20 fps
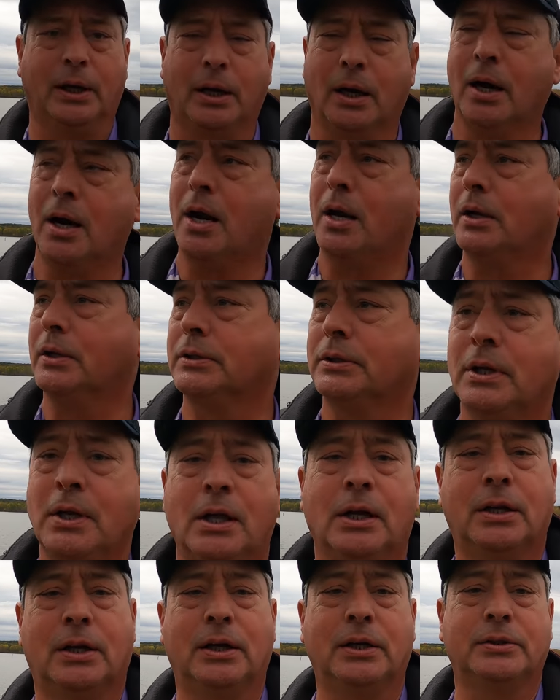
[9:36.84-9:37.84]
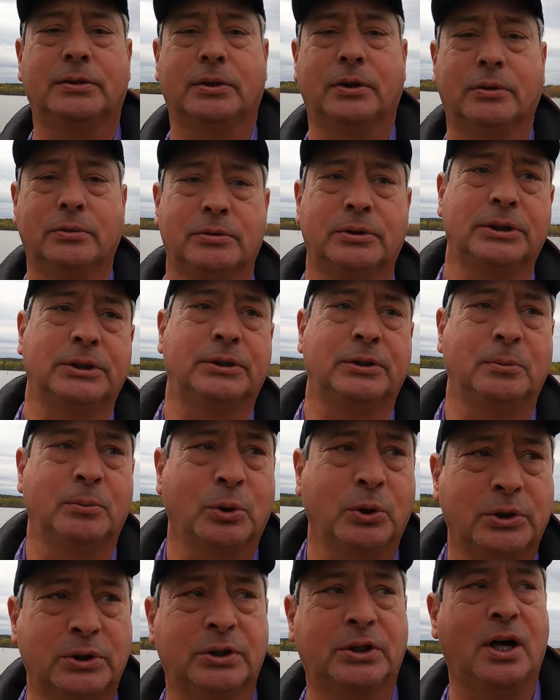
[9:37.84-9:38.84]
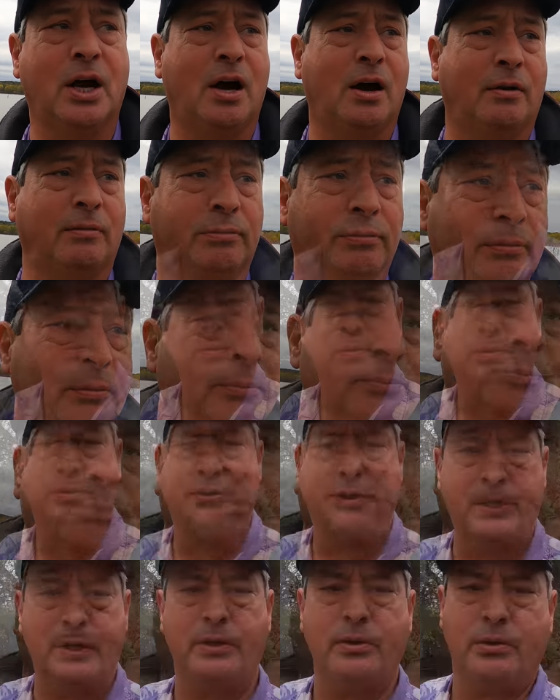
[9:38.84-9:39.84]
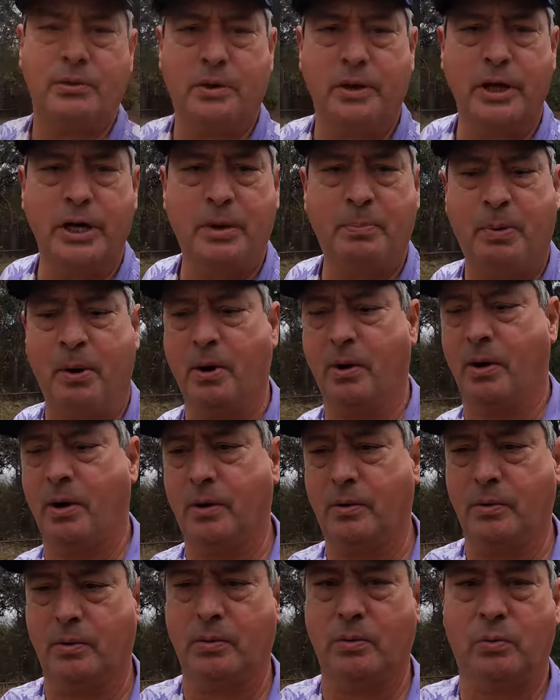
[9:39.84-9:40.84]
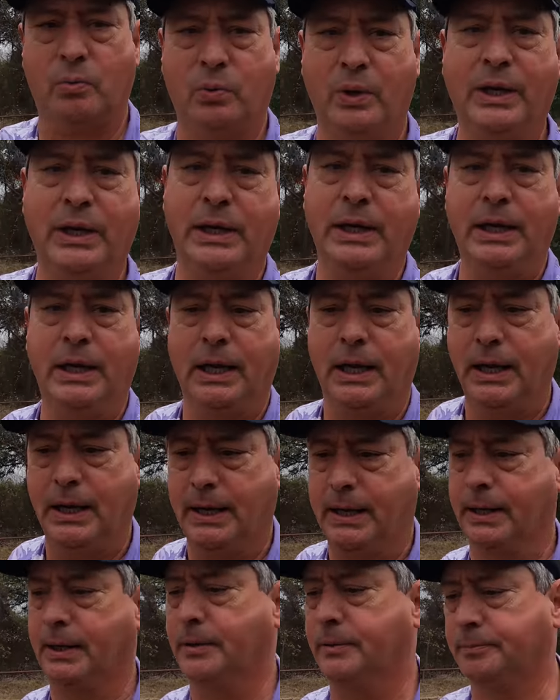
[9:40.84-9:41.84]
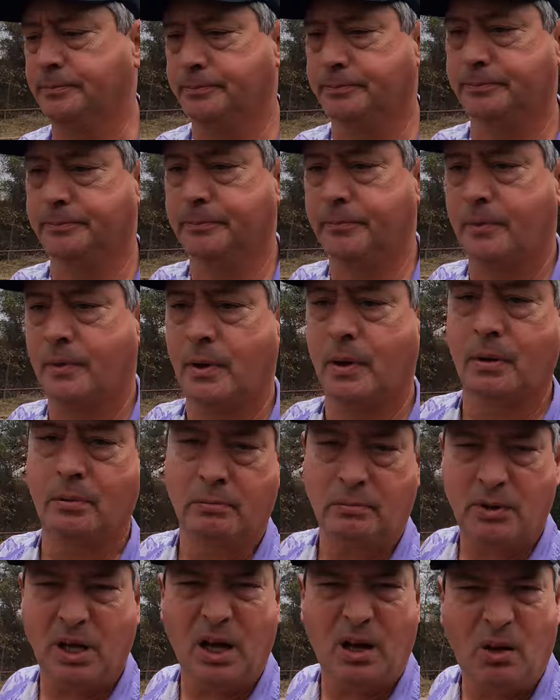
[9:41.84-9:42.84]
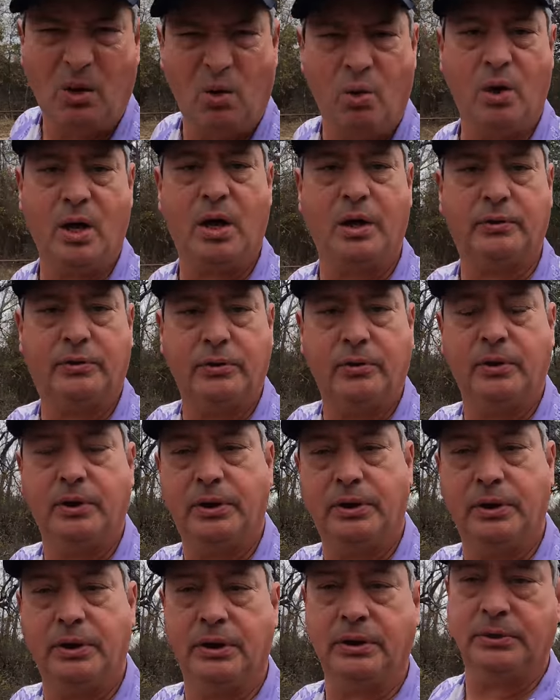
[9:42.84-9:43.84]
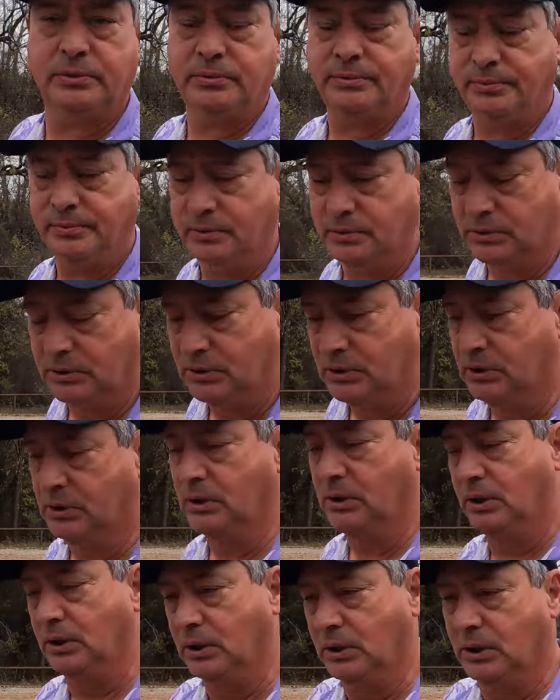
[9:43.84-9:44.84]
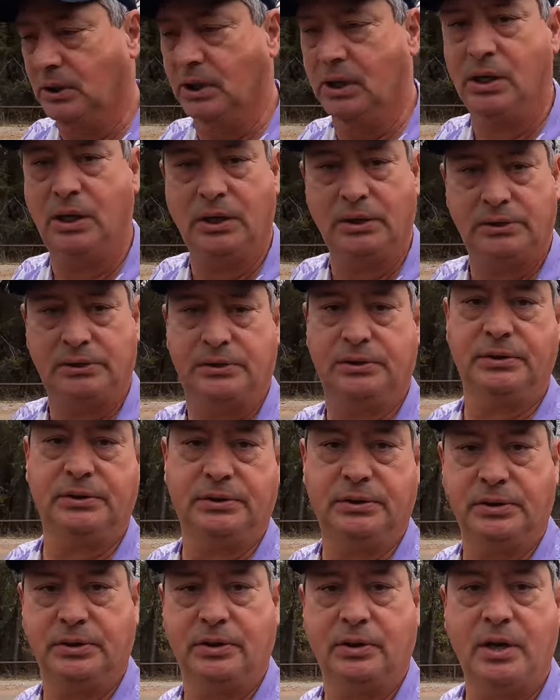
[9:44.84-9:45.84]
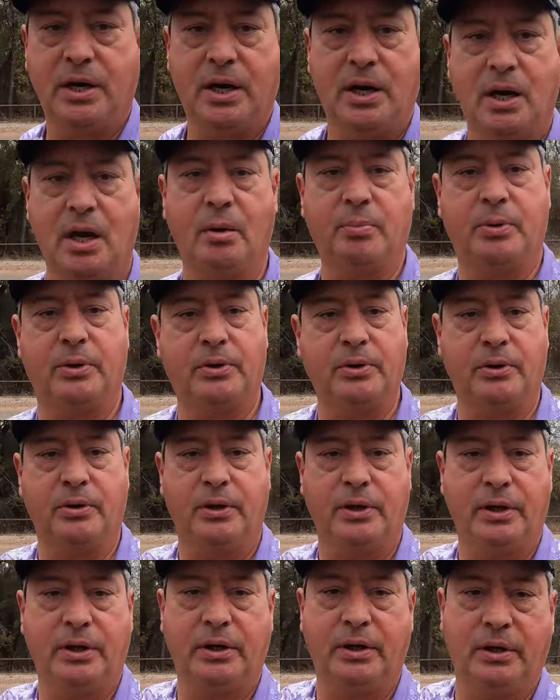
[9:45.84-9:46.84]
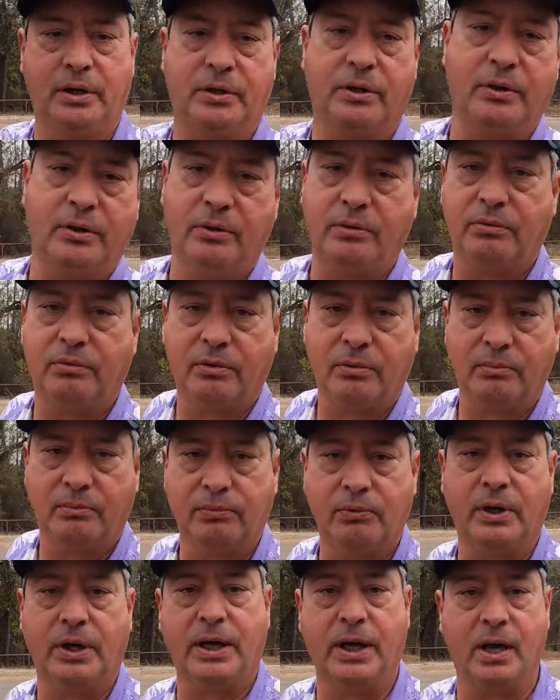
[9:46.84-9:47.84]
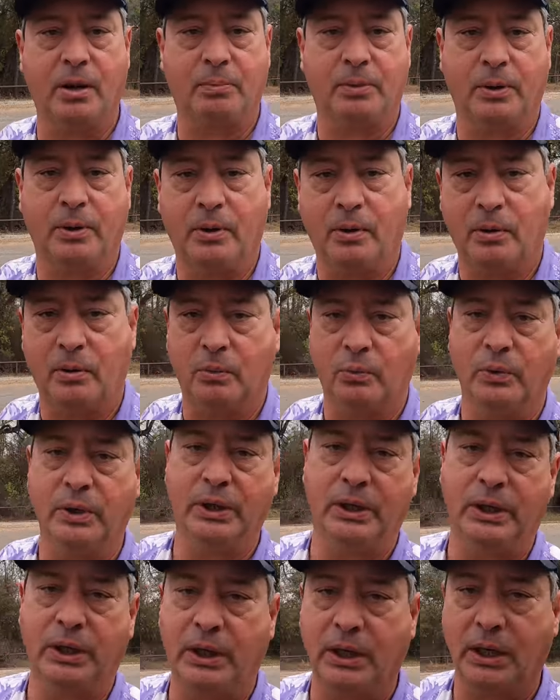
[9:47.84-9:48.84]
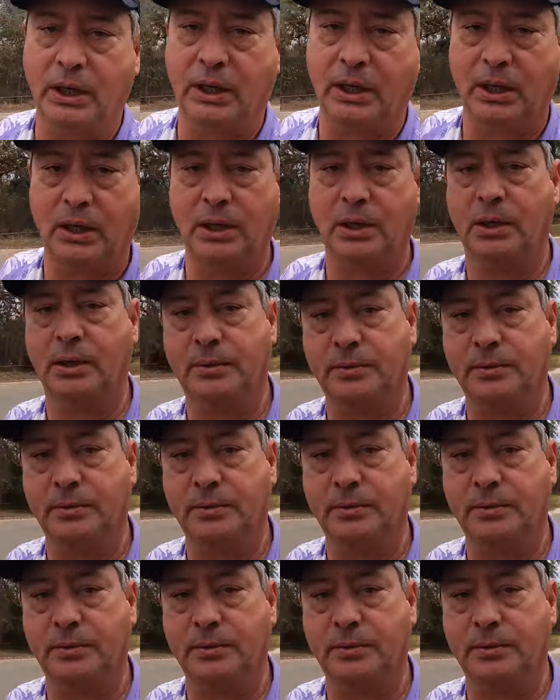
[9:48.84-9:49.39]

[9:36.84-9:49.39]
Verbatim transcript: Lake. All right, let's let's go see some more stuff. Steel Creek Park, Whitney Lake. Not a whole lot to it, you know. Uh, it's just a great opportunity to do some free camping on Whitney Lake.